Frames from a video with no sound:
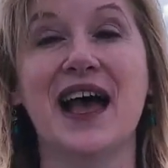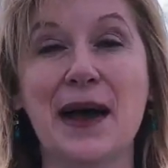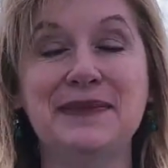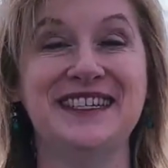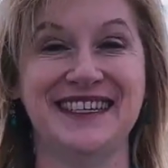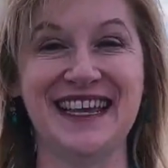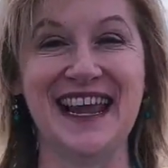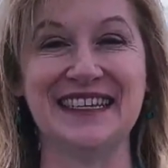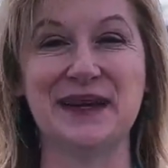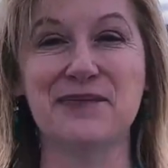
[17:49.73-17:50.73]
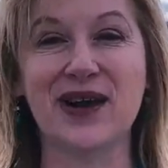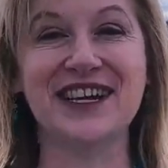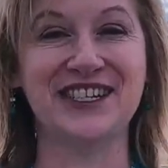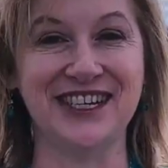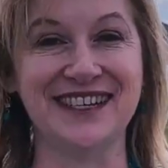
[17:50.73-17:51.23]
up-to-date
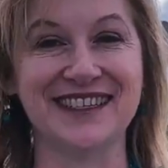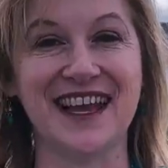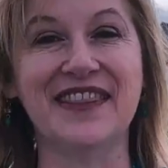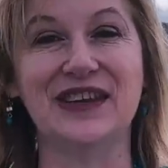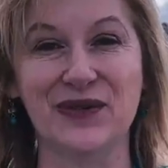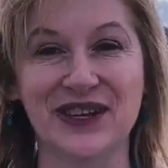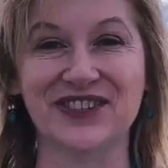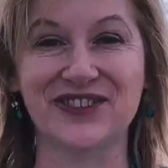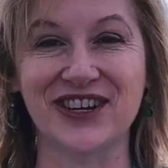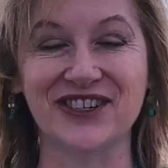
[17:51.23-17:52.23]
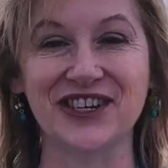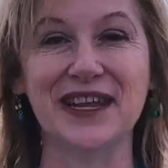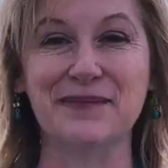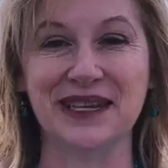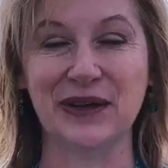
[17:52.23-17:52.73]
price sheets on the new construction
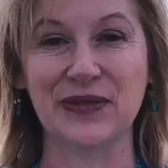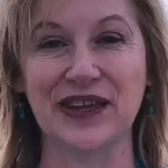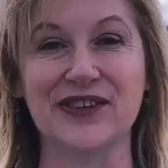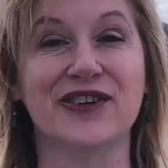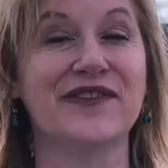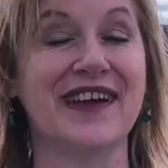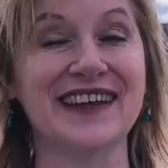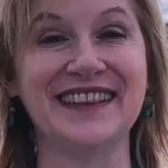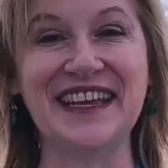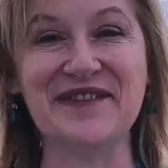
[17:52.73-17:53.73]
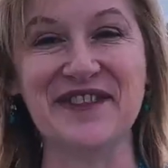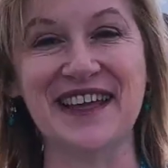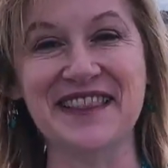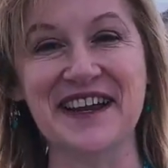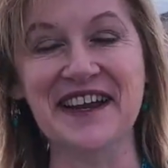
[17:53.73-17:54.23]
in Midlothian. You're gonna find a link for
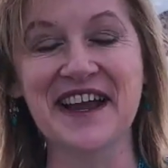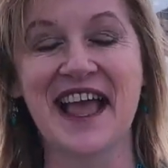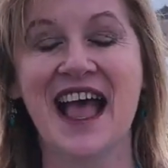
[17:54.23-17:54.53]
that there.